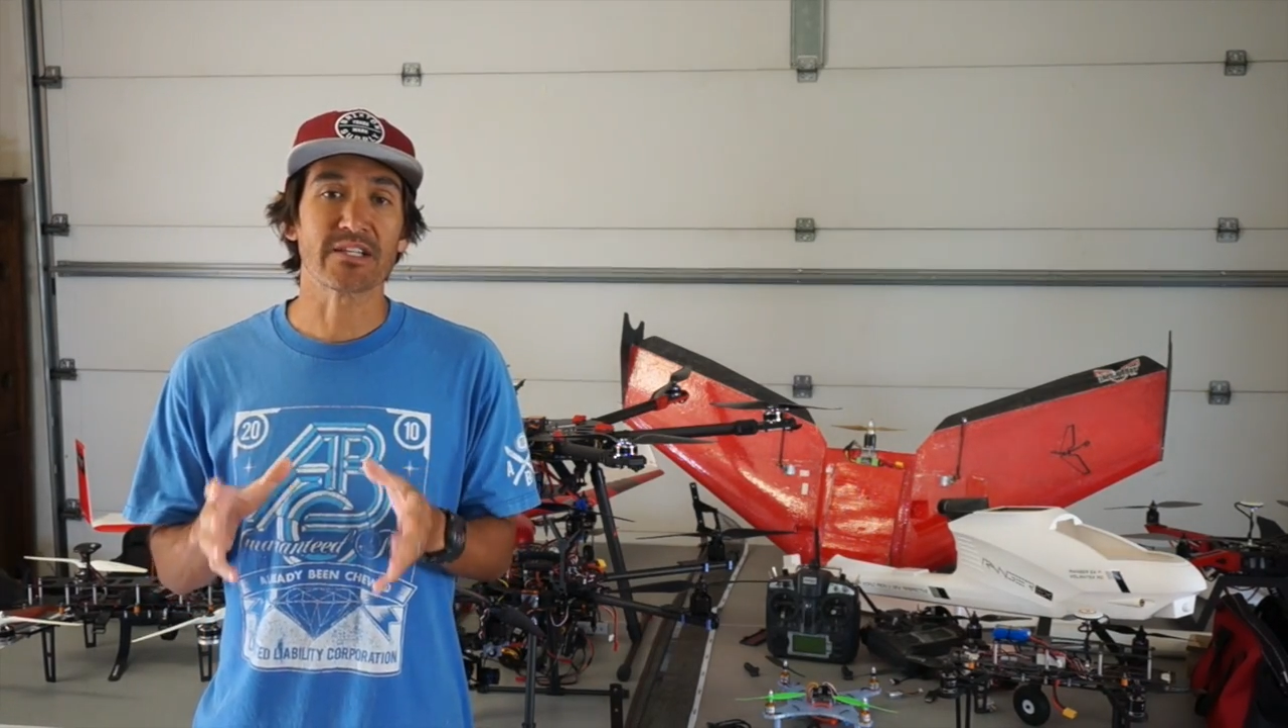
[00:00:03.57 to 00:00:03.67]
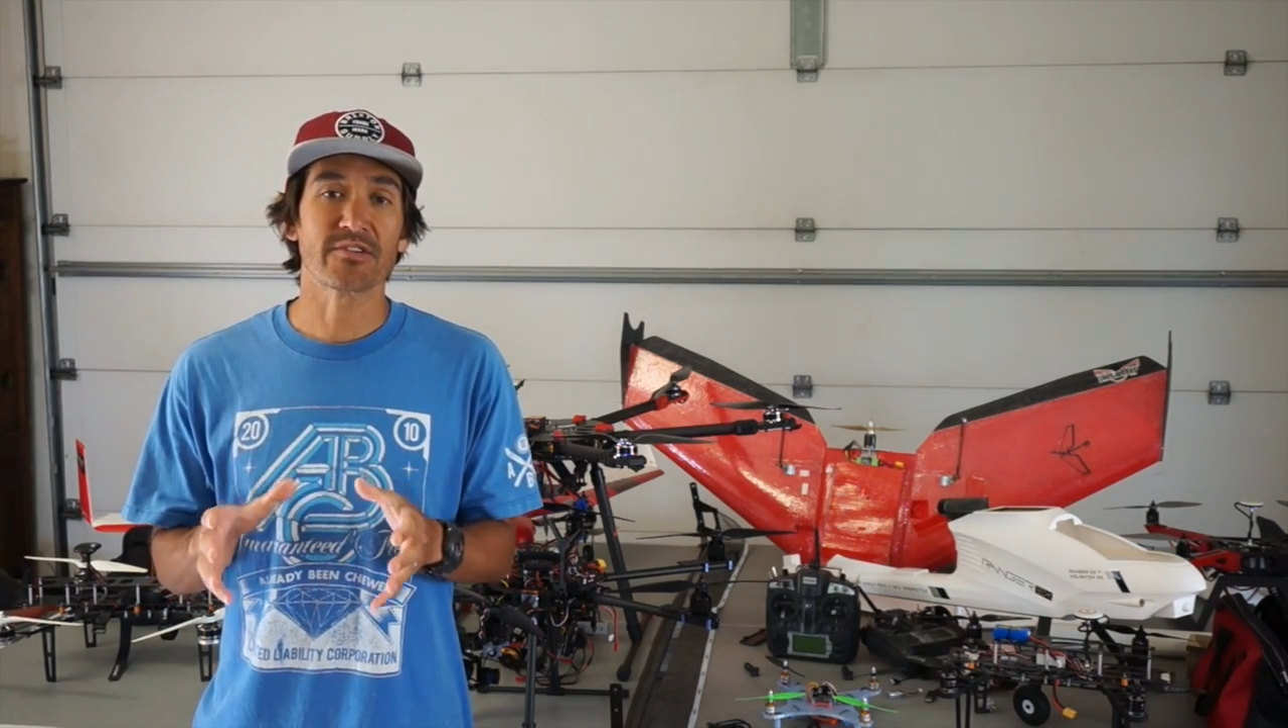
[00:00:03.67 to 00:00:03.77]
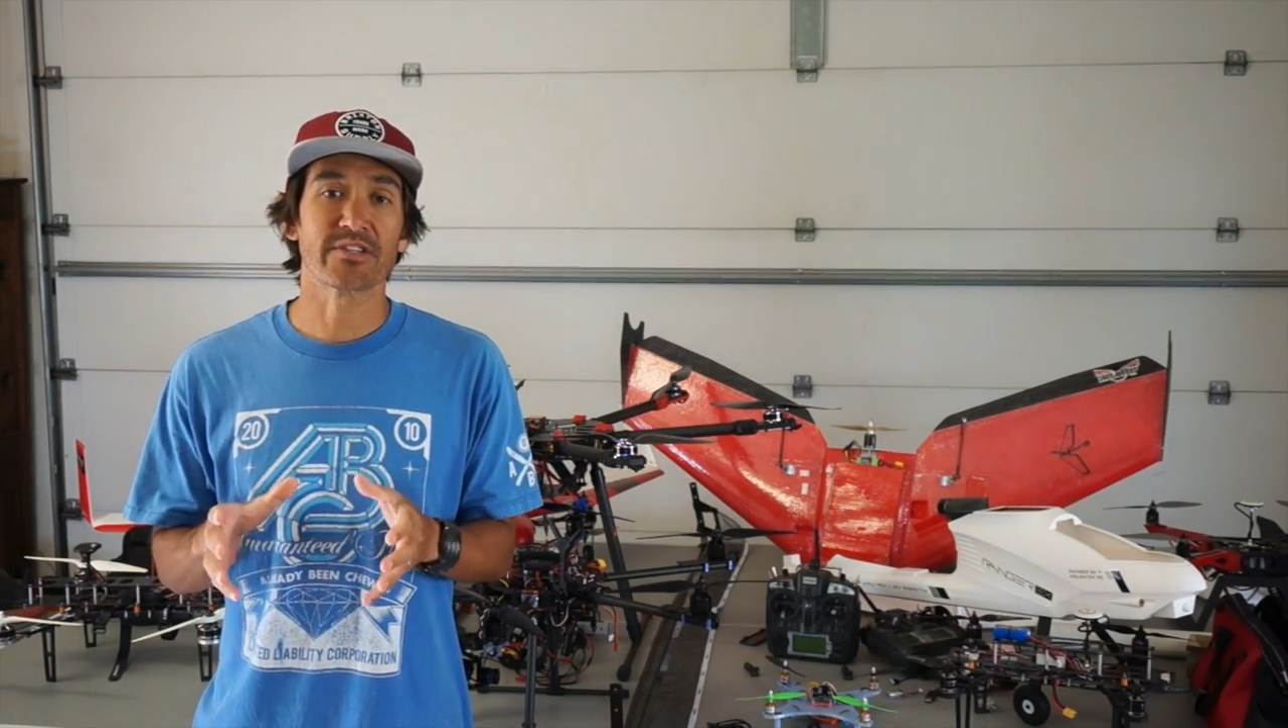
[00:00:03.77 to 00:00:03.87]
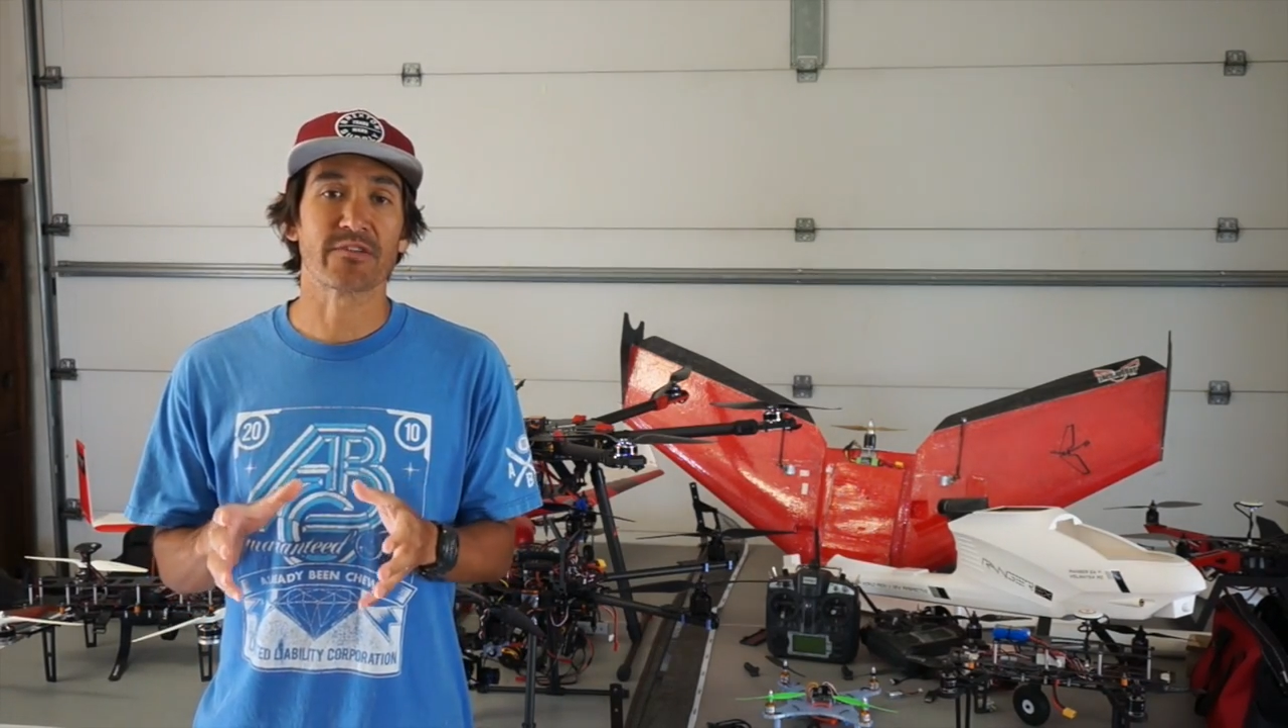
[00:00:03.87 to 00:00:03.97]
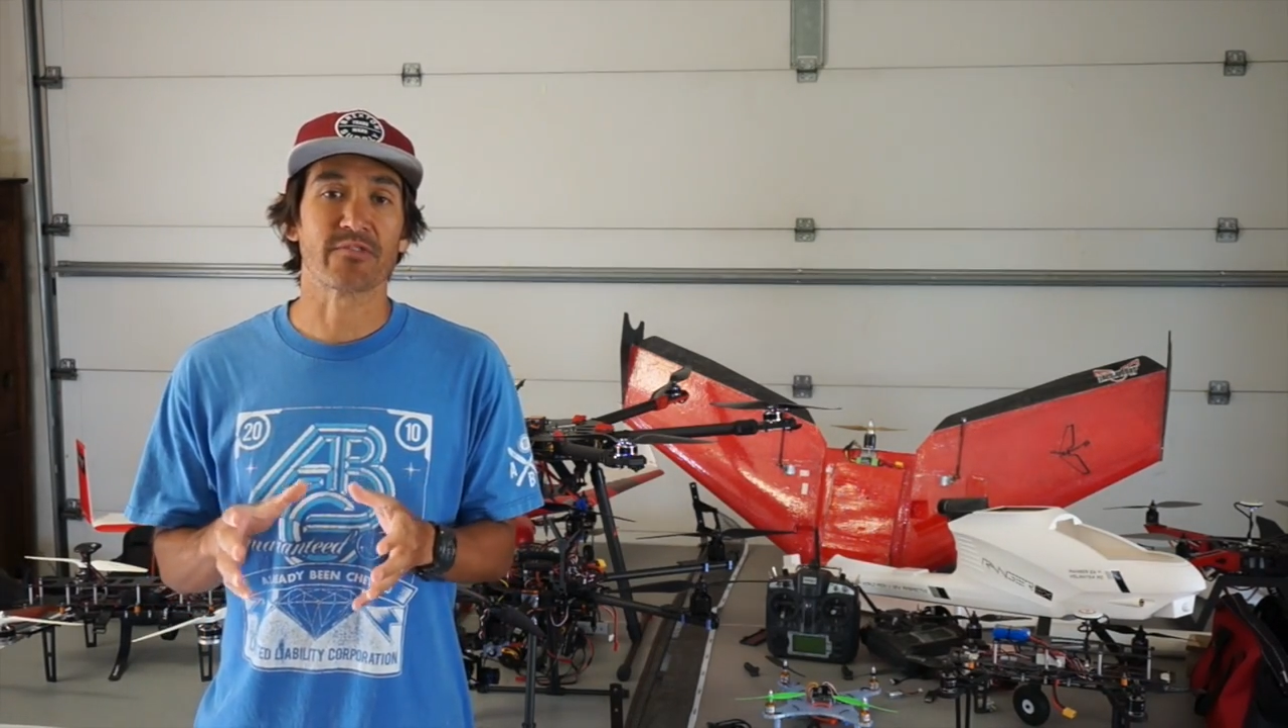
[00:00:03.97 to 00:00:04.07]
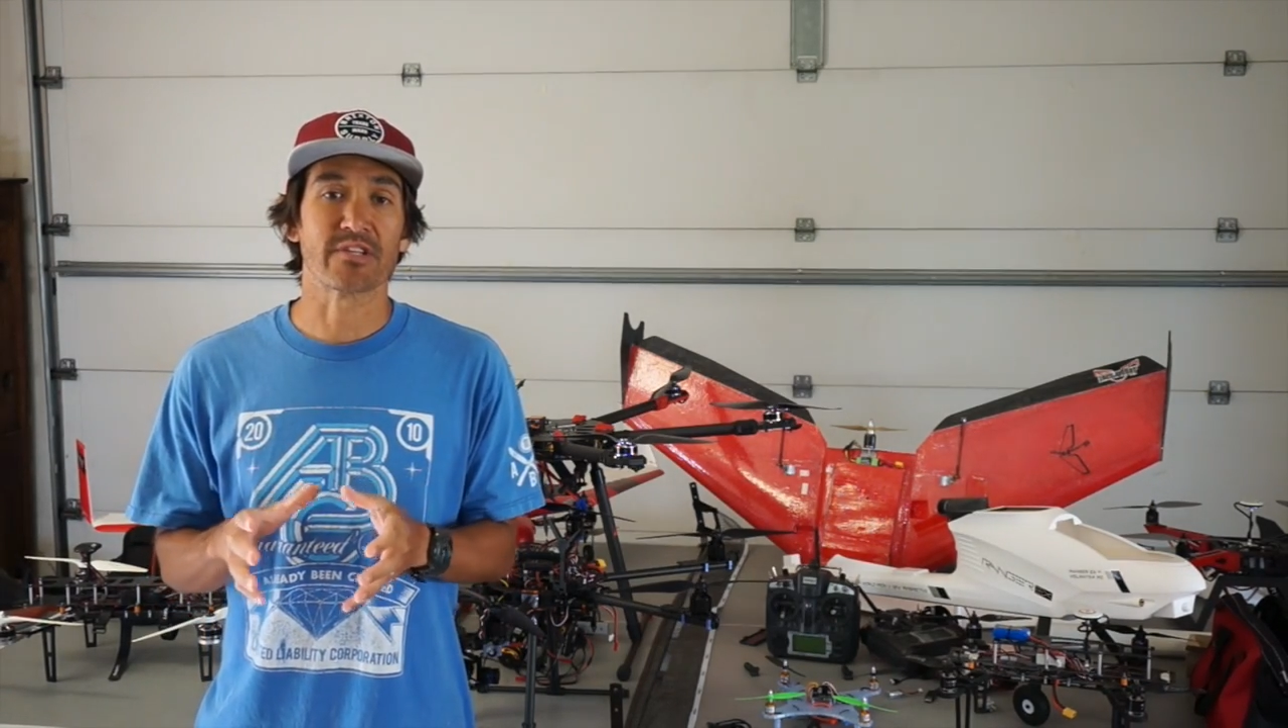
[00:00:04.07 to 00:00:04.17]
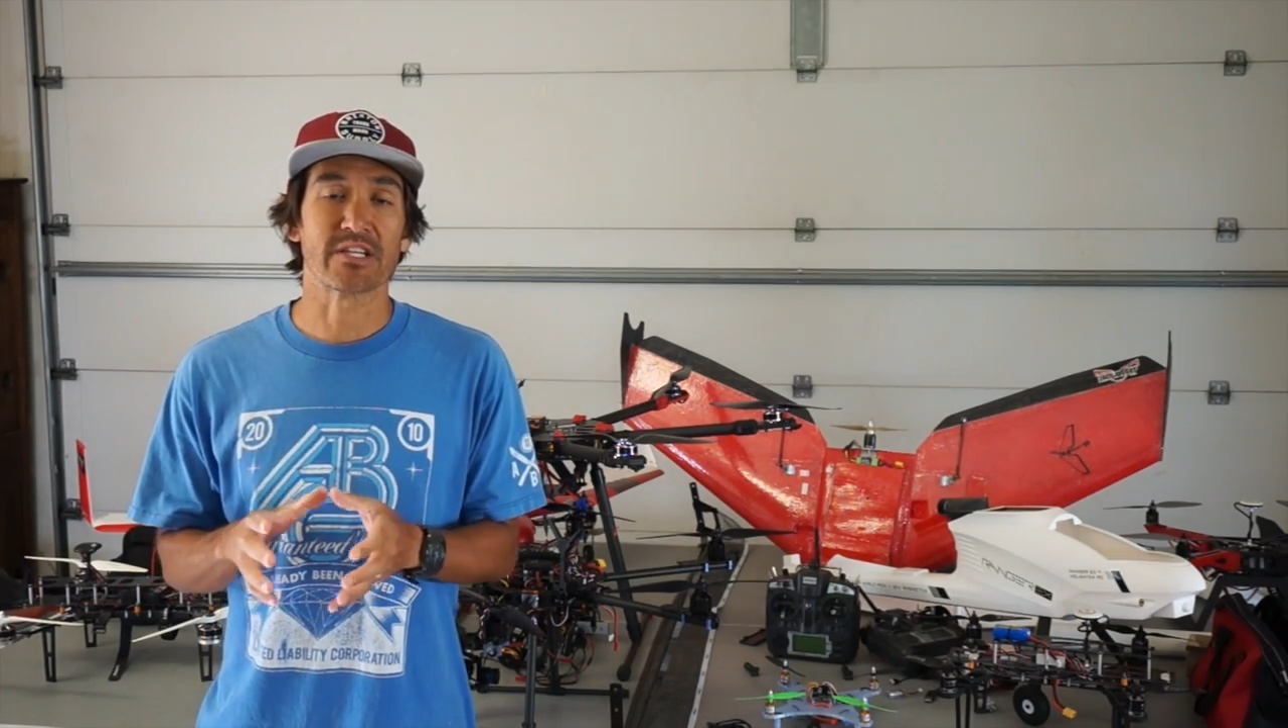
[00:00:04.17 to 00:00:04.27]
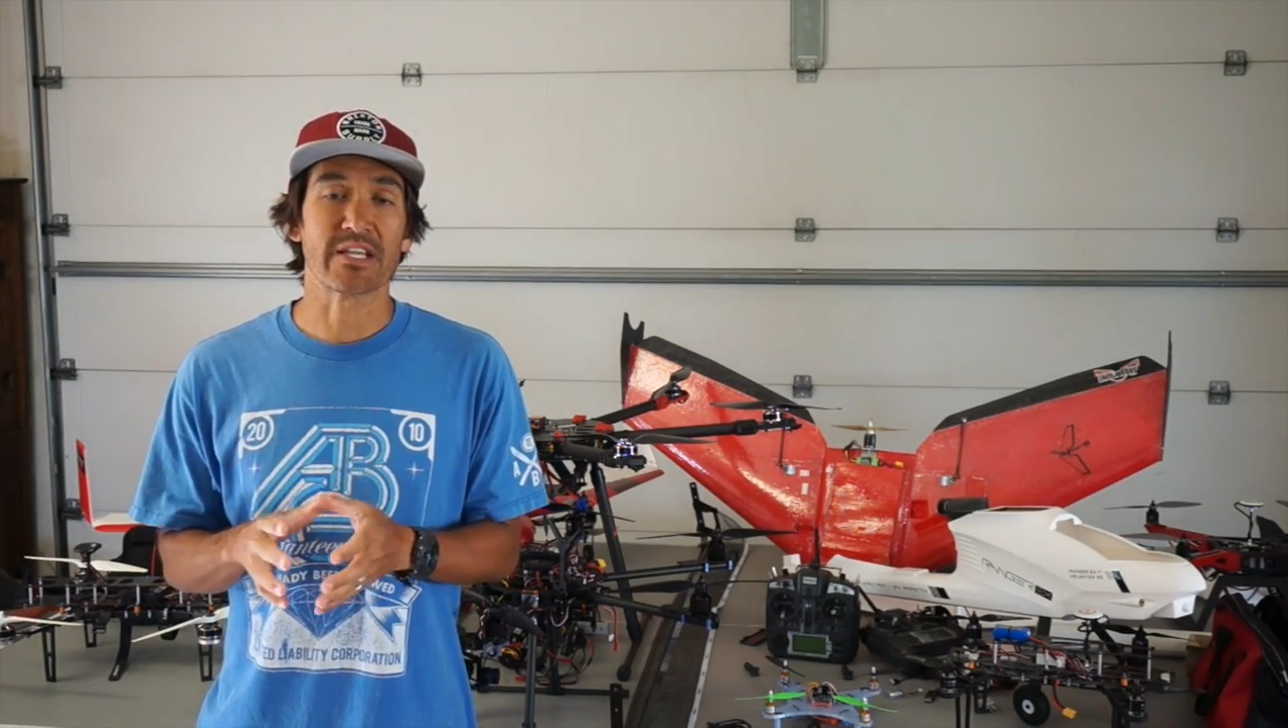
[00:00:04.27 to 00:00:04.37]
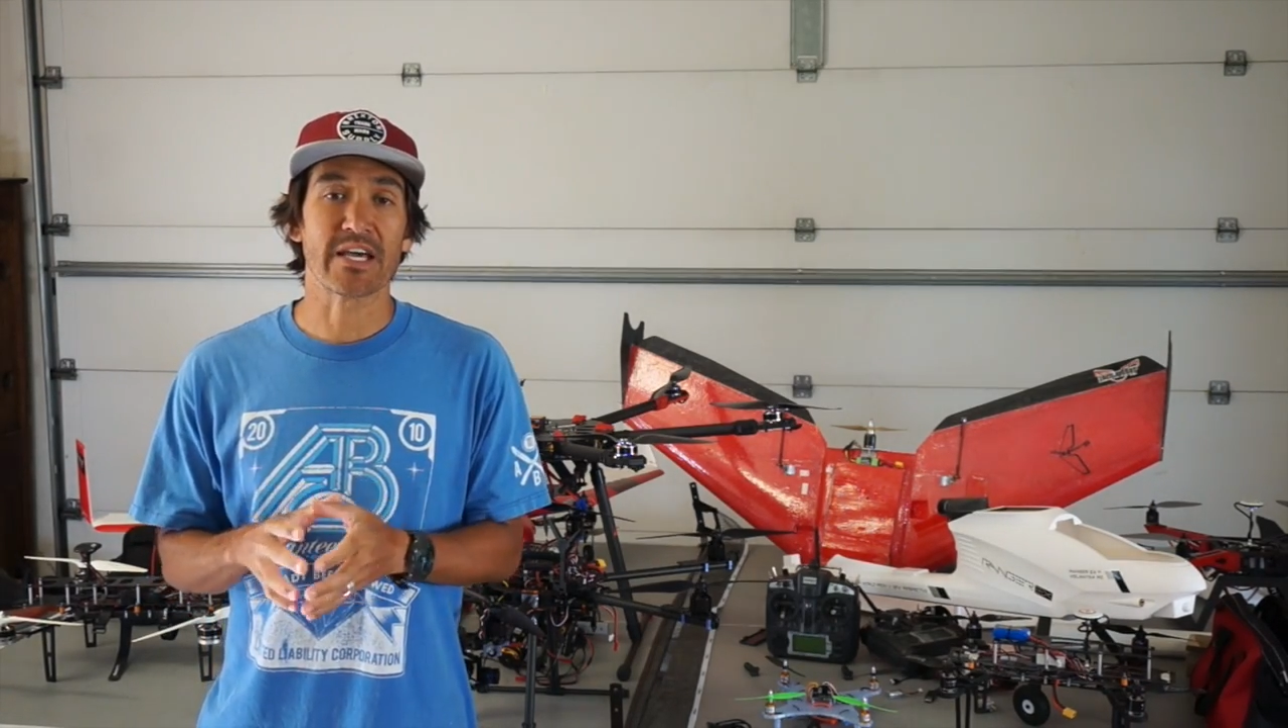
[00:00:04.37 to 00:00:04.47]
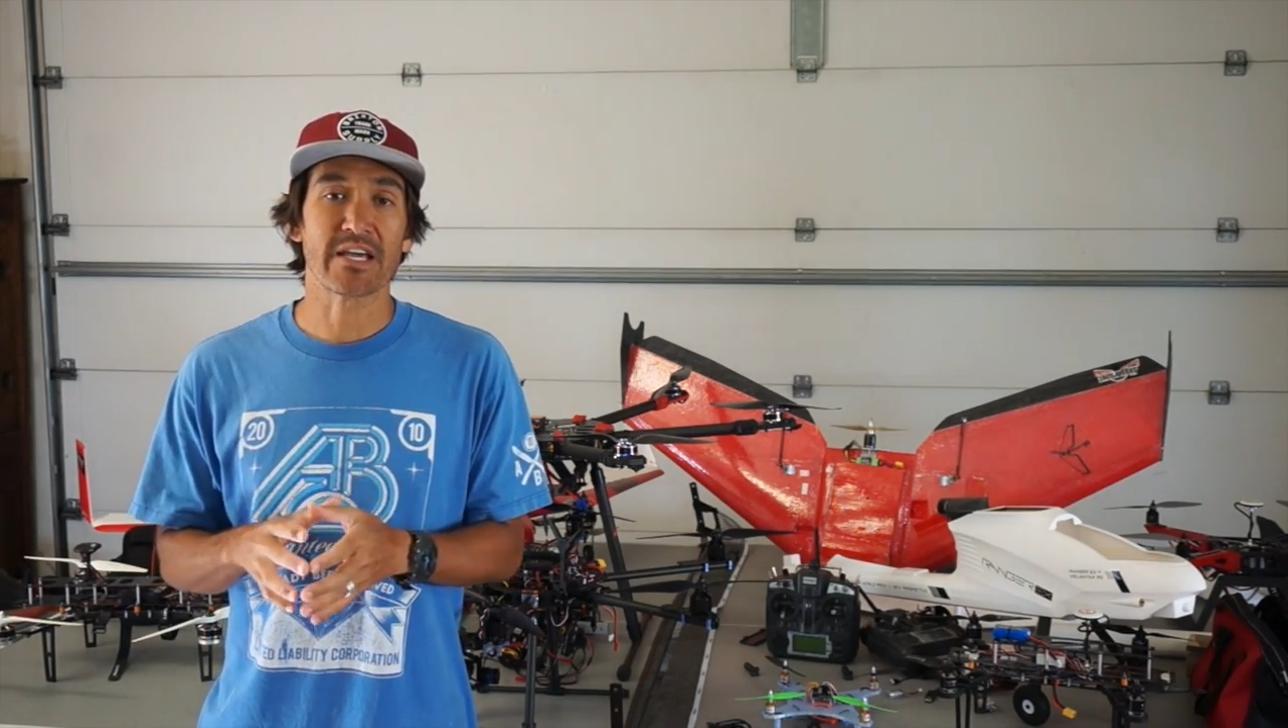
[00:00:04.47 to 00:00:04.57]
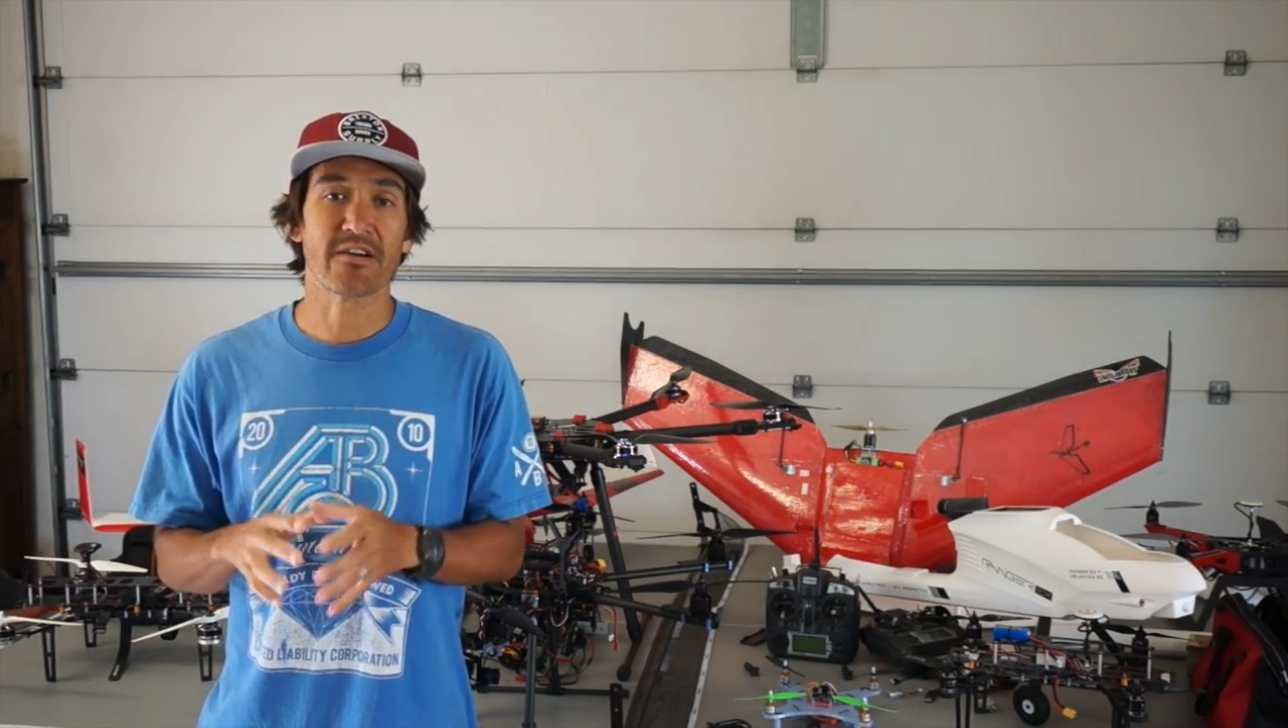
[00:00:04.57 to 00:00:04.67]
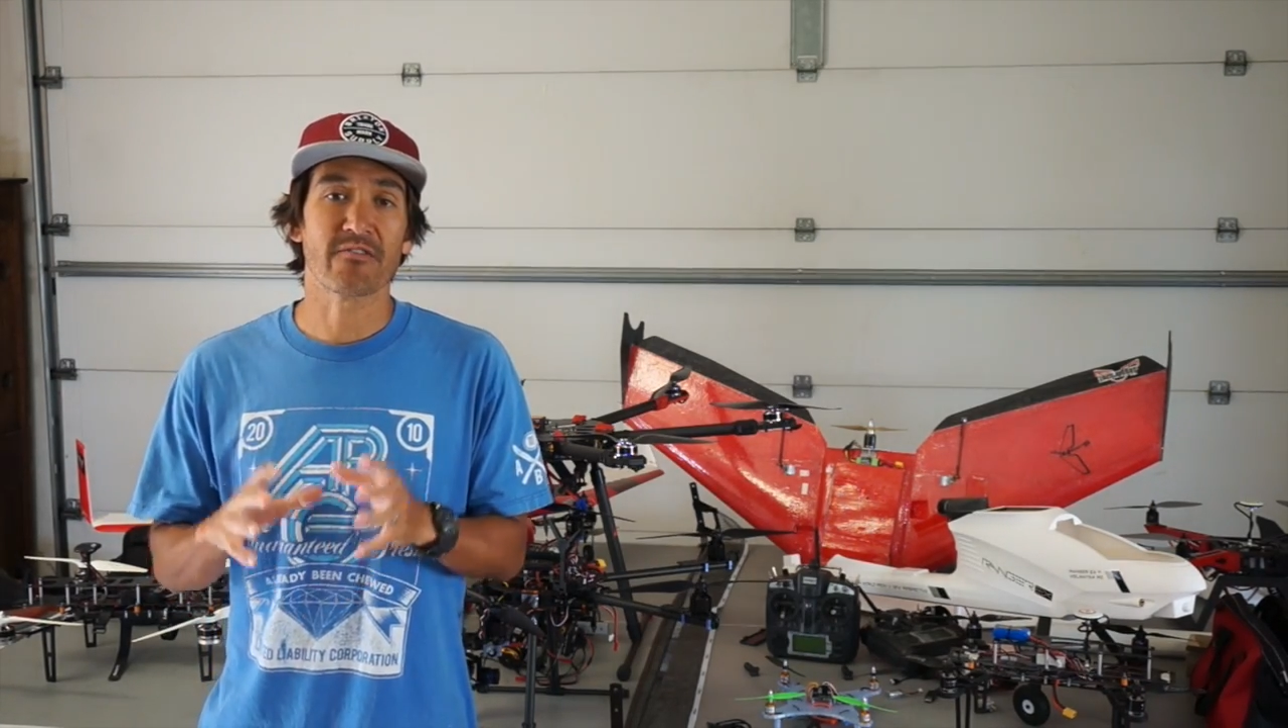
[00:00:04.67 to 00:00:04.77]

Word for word: little different today.